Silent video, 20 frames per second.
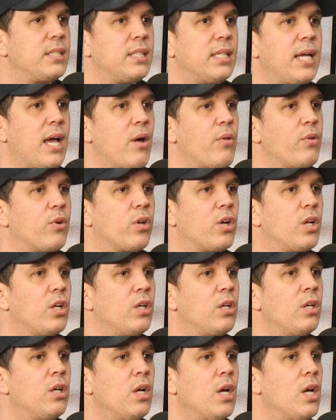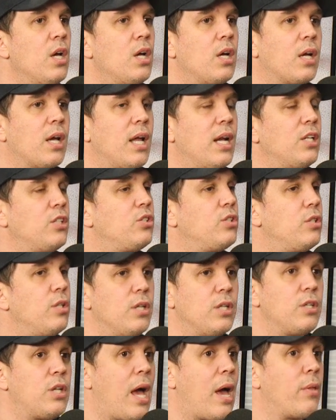see how they're going to
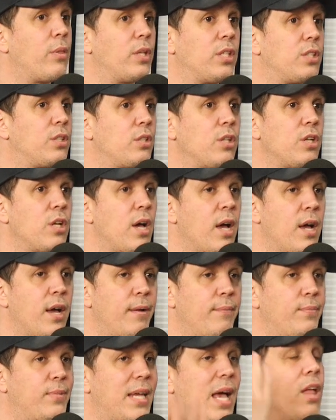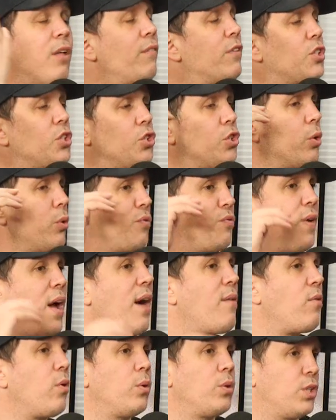how this television show with
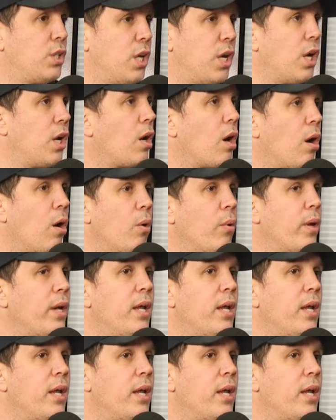Favreau is going to go.